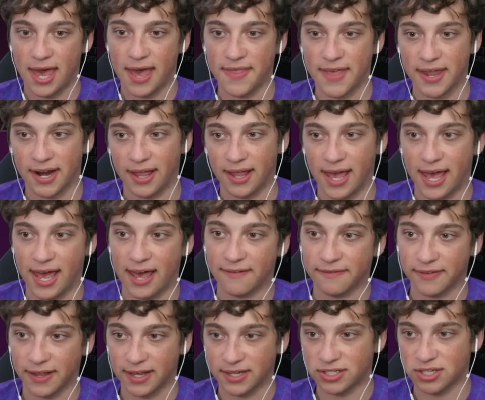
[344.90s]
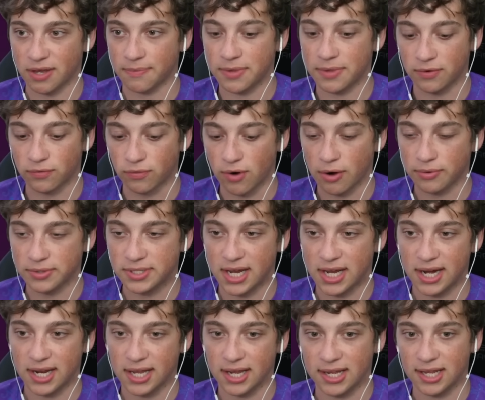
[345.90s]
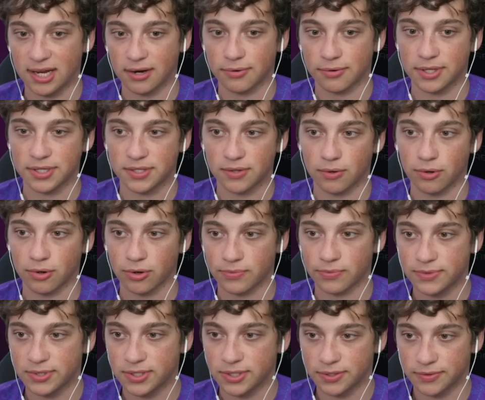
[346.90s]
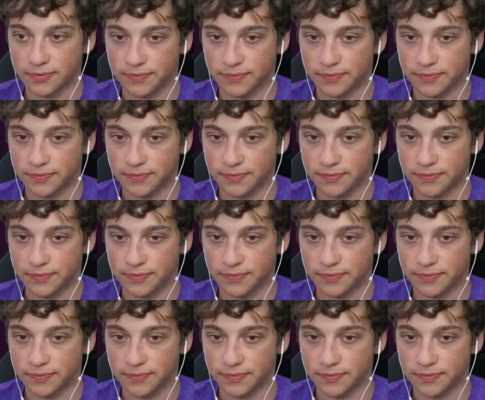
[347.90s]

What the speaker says: and then I'll have like something rotating in here with these orbs.